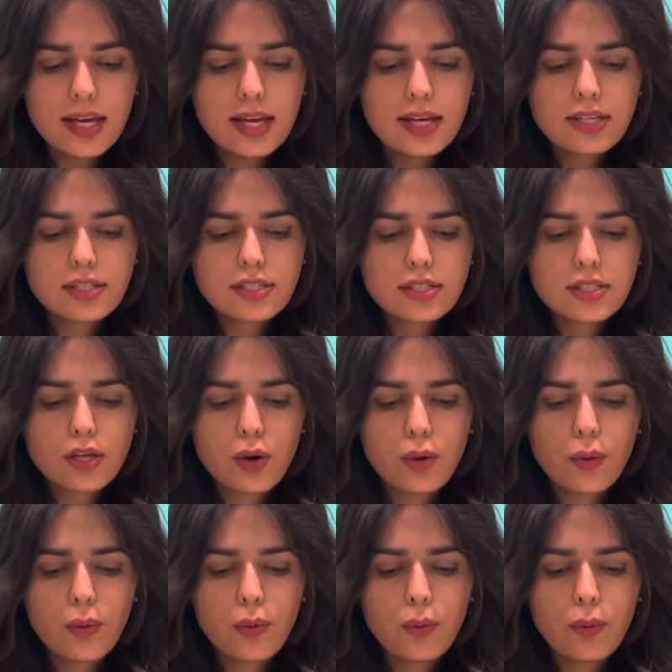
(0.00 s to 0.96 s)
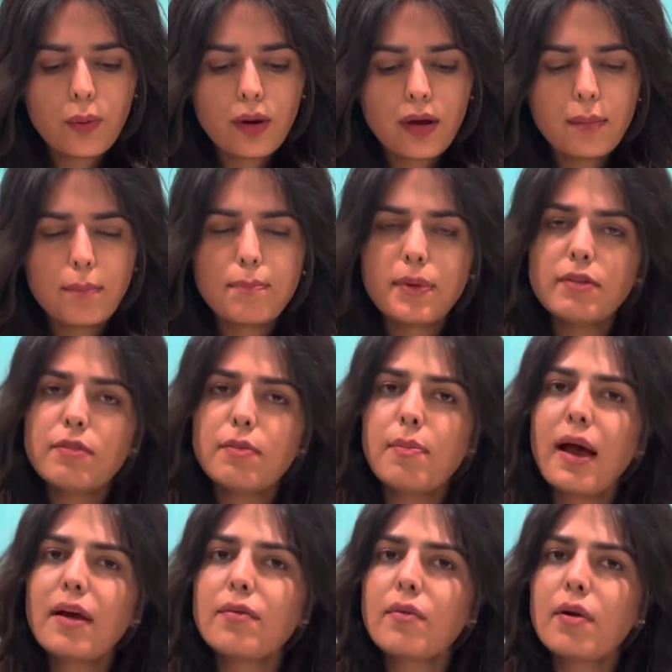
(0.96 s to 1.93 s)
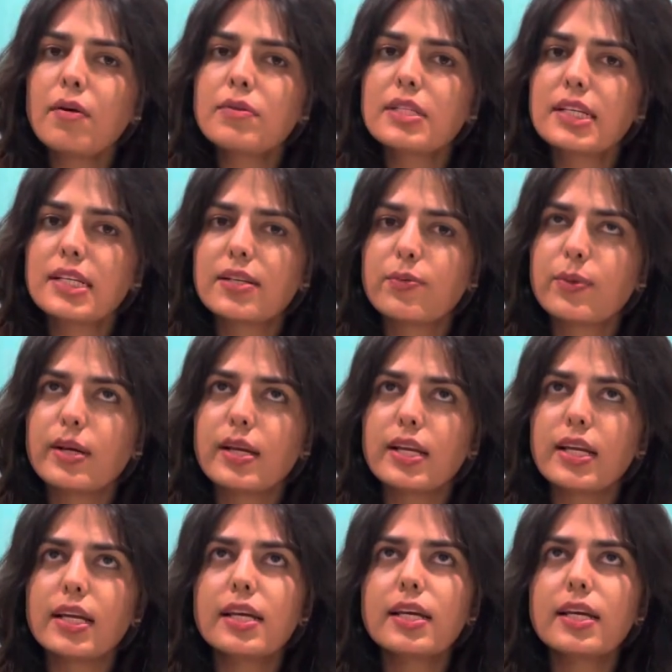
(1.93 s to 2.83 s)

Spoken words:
So a bit of a background here really.